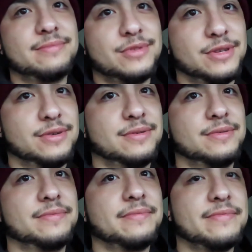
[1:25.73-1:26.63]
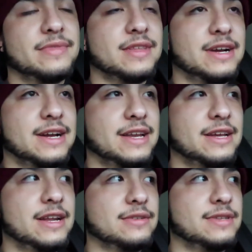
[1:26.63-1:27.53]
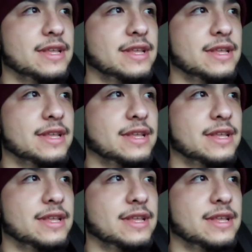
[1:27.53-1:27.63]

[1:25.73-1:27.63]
so I gotta head out to